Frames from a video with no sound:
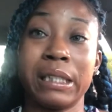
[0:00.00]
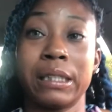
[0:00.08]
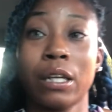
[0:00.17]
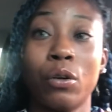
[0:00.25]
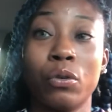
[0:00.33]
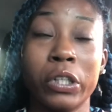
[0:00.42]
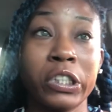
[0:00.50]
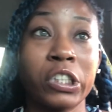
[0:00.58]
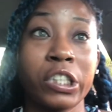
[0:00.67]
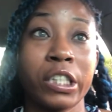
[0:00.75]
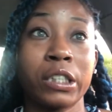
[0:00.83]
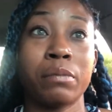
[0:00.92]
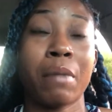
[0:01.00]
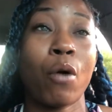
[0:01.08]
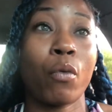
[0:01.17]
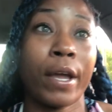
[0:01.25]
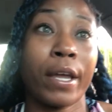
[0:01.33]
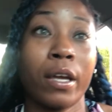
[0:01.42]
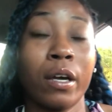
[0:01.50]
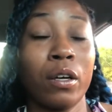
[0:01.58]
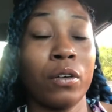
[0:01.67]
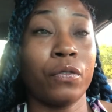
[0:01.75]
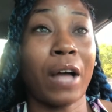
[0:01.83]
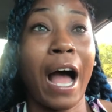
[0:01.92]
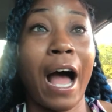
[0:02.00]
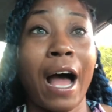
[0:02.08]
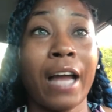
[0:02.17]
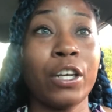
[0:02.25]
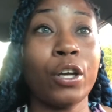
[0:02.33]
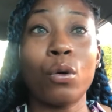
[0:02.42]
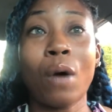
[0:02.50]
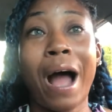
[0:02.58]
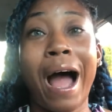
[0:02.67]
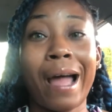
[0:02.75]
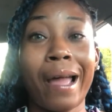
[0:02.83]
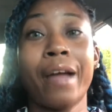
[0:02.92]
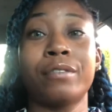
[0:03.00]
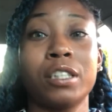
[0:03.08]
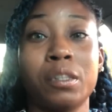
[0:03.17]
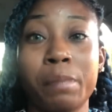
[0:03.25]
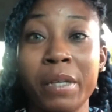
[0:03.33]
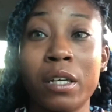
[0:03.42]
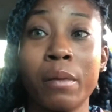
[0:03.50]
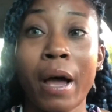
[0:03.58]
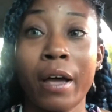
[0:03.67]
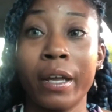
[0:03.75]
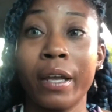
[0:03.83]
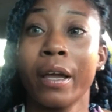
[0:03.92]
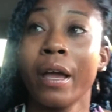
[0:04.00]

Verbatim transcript: So it's just my way of, I know I have to speak about it.